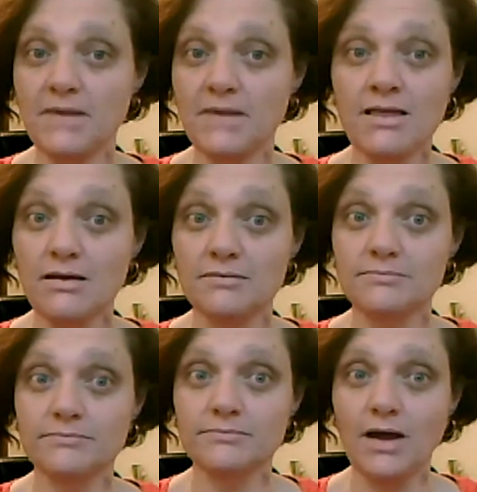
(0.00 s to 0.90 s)
That's it.
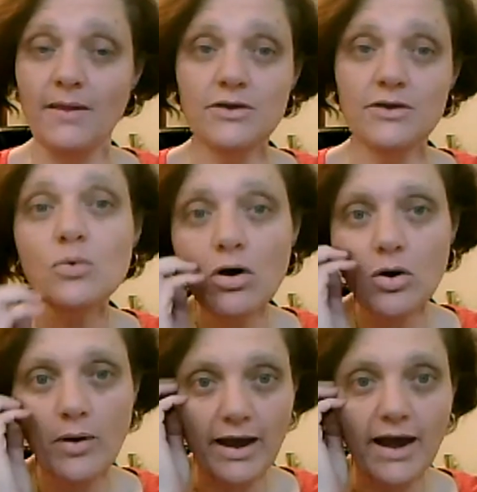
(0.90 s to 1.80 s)
And then you walk
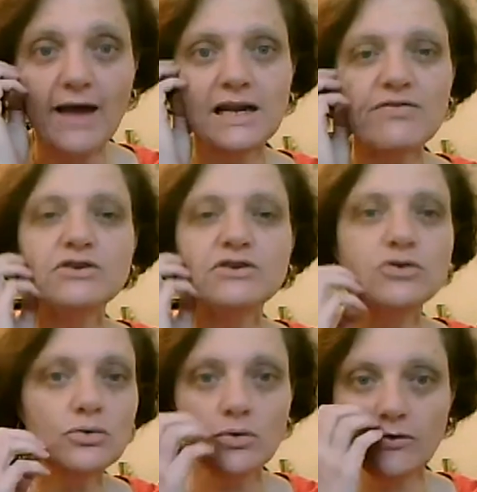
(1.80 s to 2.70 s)
away. And then if they
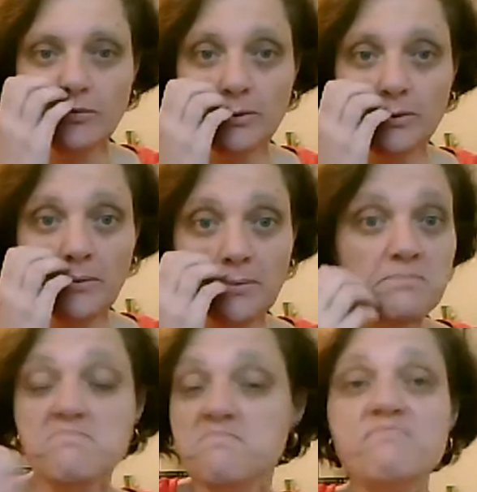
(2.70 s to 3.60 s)
don't order from you,
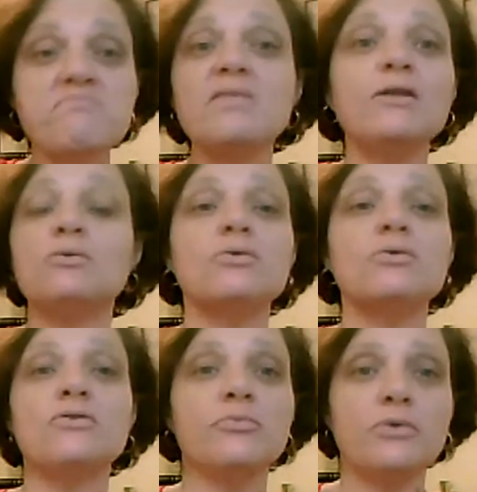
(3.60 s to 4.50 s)
they don't
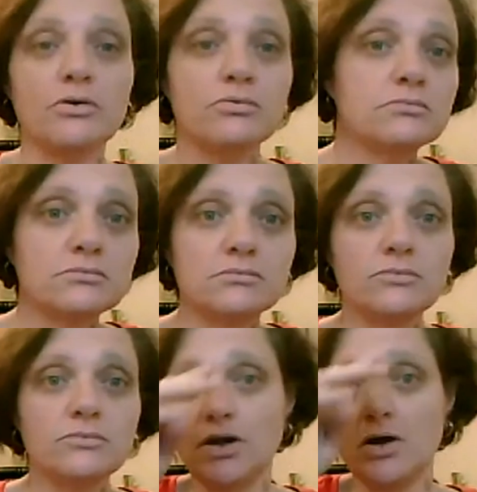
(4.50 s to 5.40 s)
order from you.
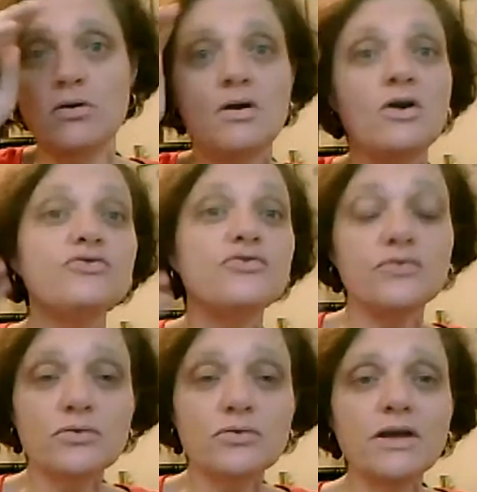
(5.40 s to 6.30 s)
You know,
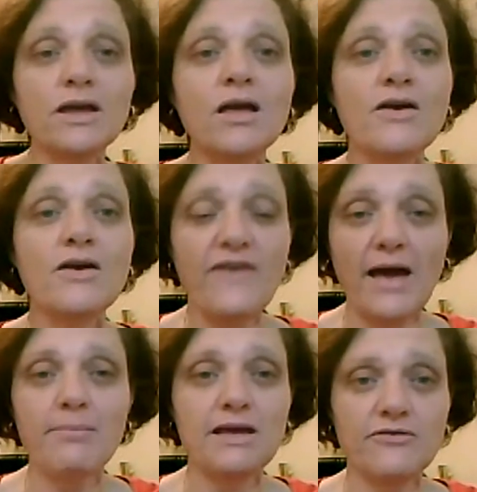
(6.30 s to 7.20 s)
truly,
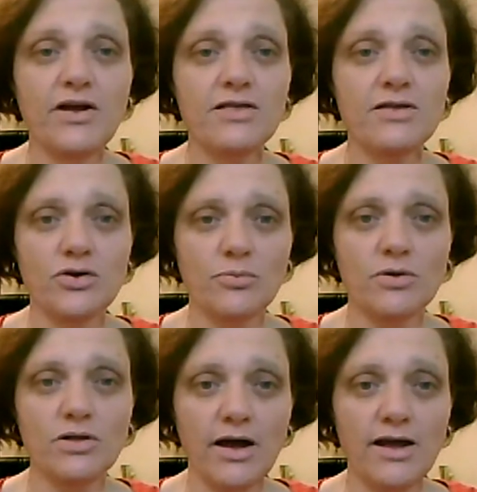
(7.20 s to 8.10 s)
family and friends are your
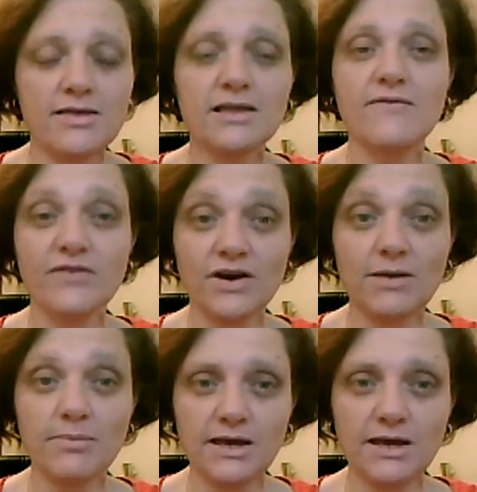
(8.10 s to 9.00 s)
clients in the
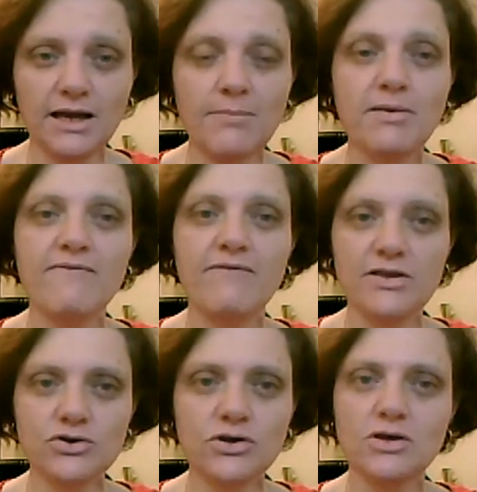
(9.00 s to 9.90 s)
very beginning, but
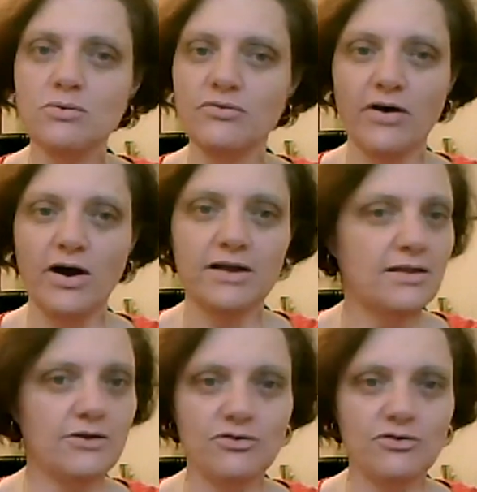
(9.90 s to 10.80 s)
eventually you will find
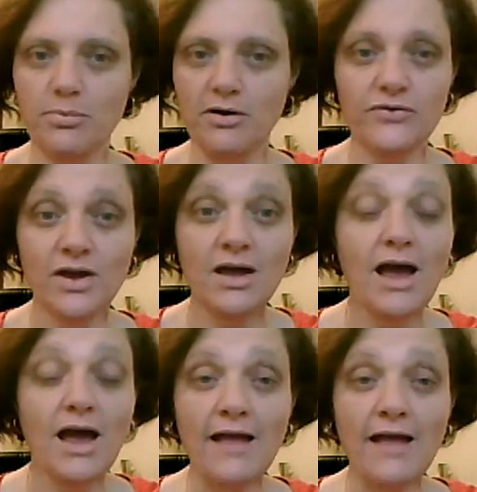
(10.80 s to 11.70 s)
that they drop off.
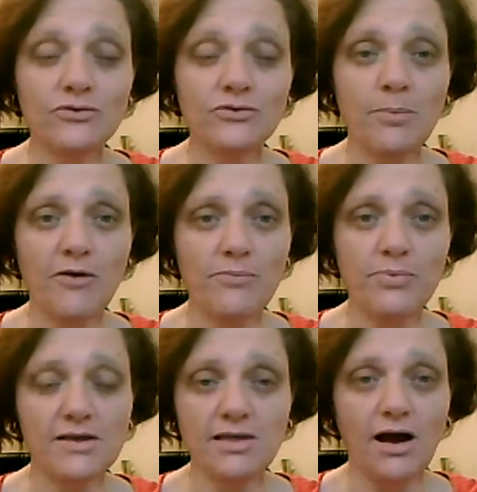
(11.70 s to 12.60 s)
And they drop off
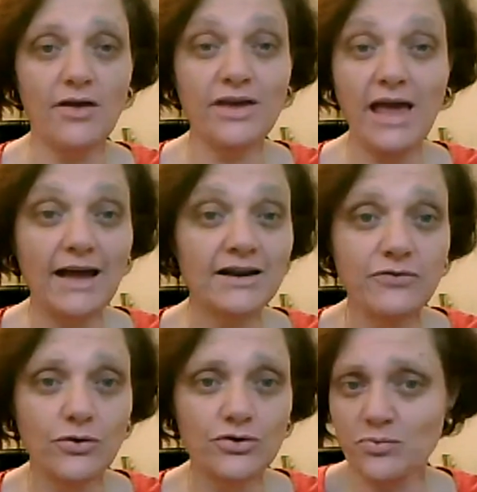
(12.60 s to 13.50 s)
because they either can't
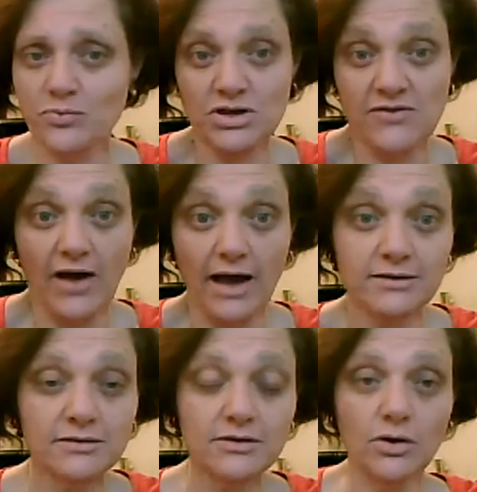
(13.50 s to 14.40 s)
afford you, which is
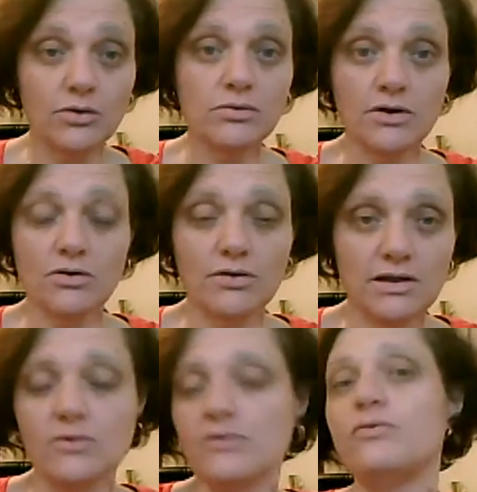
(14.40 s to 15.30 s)
fine, you know, they don't
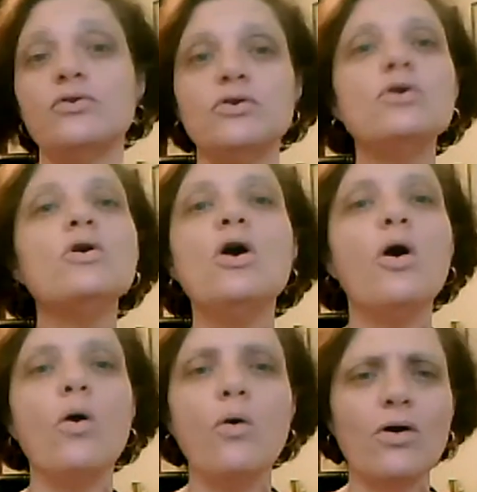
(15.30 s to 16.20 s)
really need to afford you,
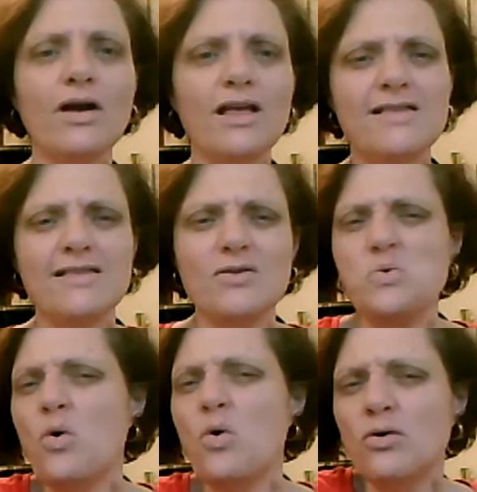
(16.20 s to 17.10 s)
or it's
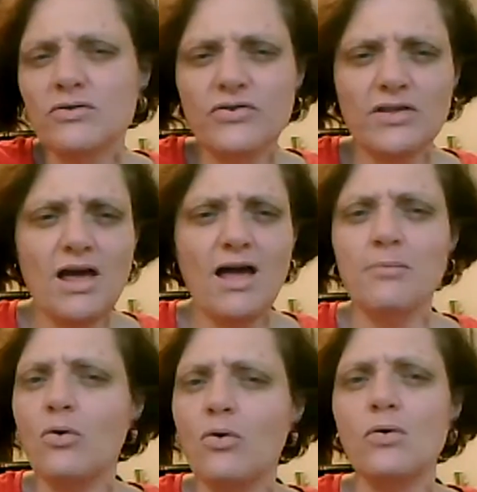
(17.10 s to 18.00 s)
too awkward for
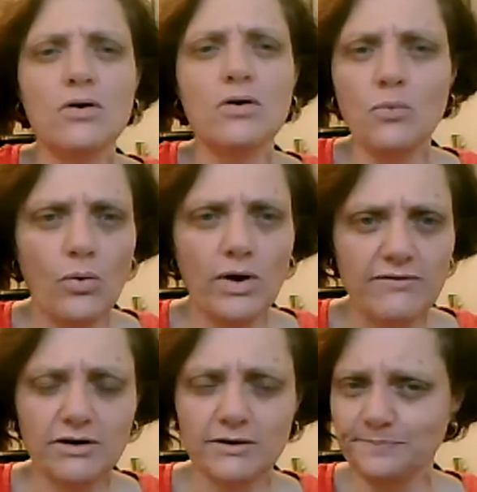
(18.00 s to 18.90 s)
them, or
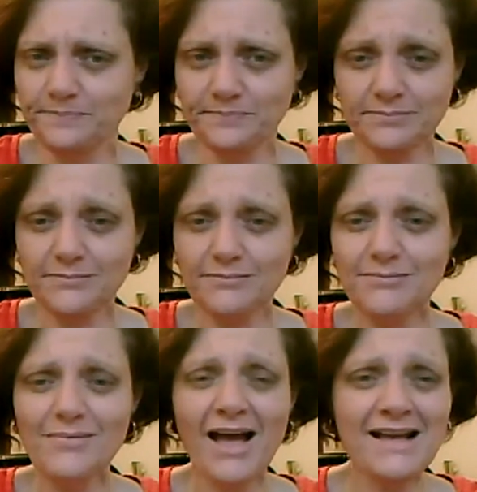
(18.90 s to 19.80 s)
whatever.
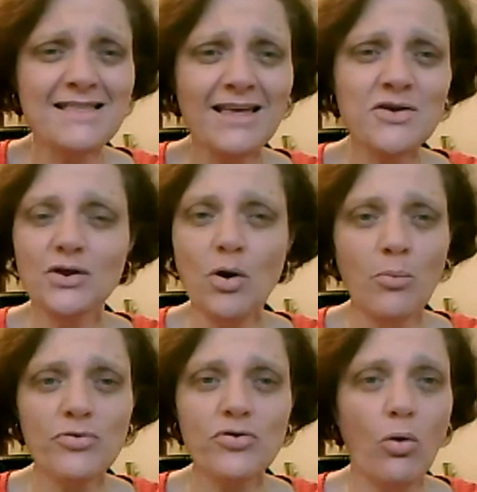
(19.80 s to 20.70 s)
I can tell you that
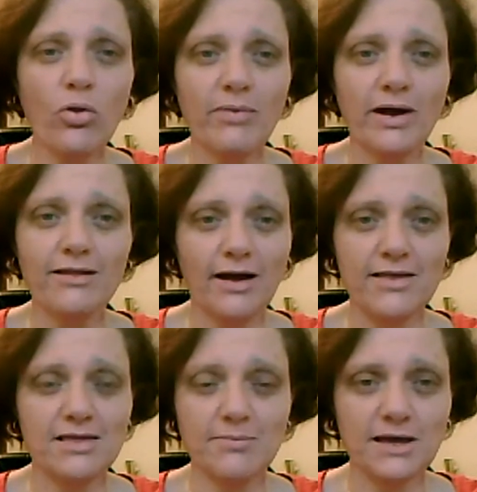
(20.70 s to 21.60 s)
almost all of my
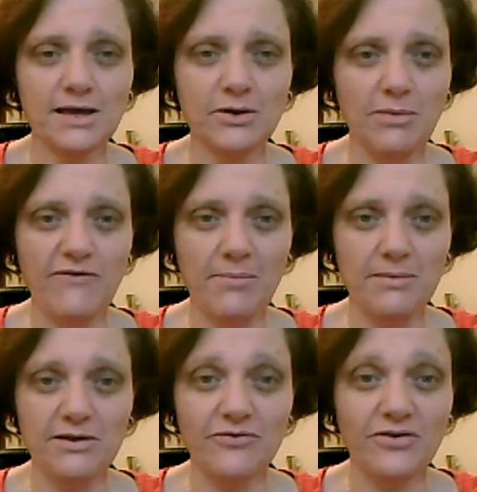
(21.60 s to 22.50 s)
clients in the beginning were my
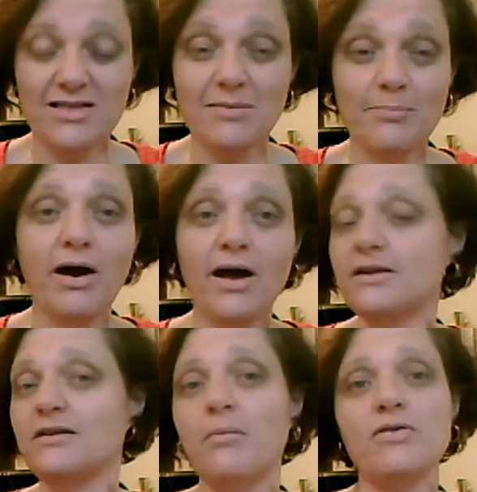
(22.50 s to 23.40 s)
family and friends, and by
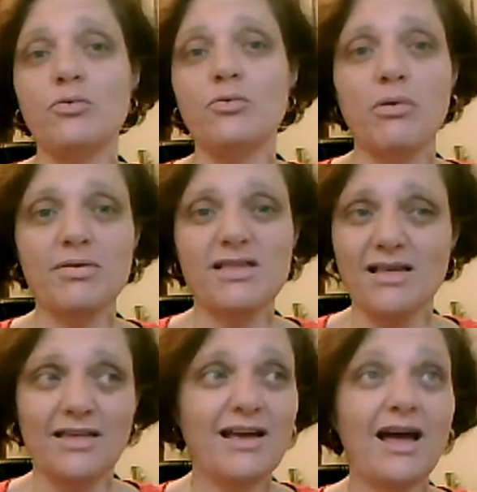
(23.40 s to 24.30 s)
the time I sold my
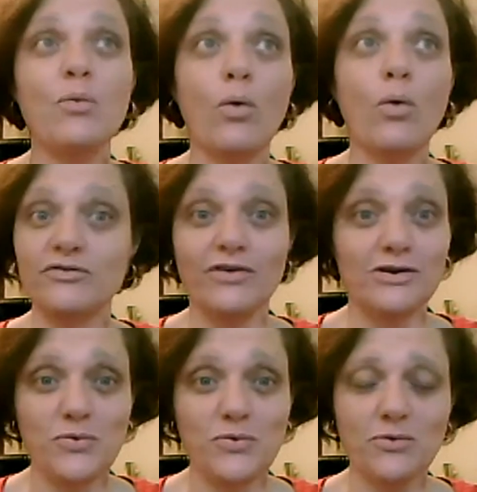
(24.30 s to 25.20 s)
business, I think I had one
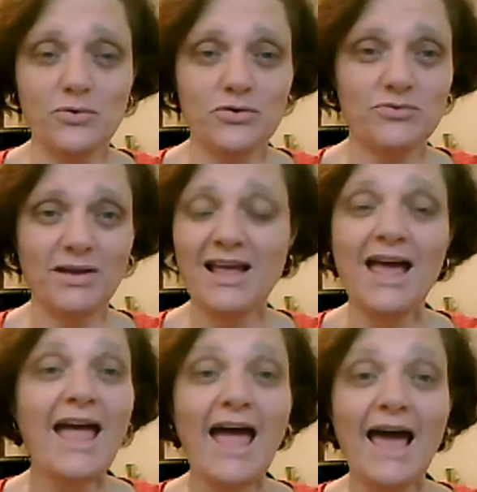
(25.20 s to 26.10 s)
friend who still ordered from me,
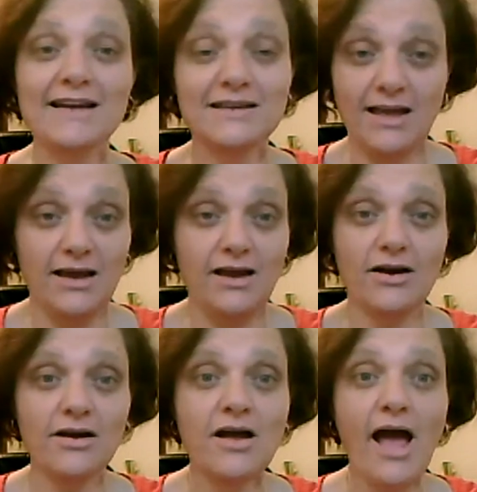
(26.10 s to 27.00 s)
and I didn't care.
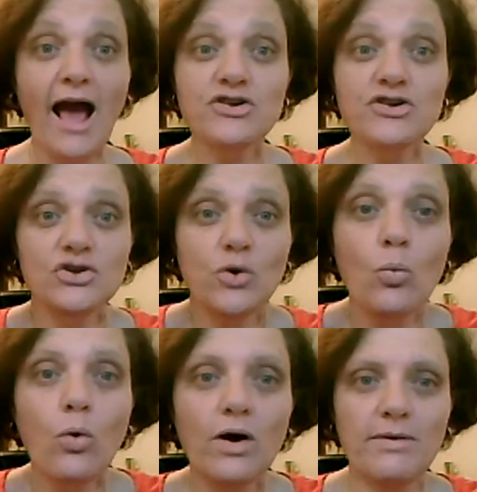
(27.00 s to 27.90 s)
I actually
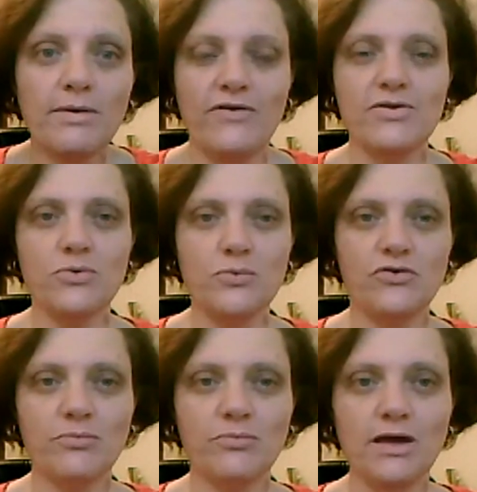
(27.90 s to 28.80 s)
don't want my friends to
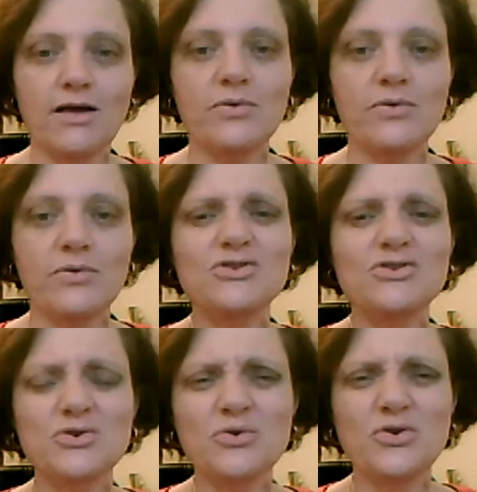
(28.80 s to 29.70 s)
order from me, because when they
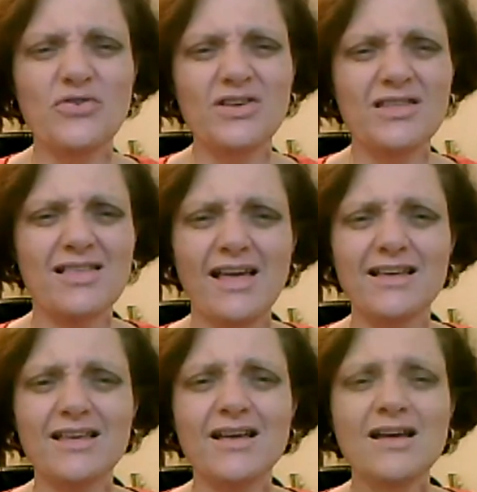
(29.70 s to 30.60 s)
do, you feel this like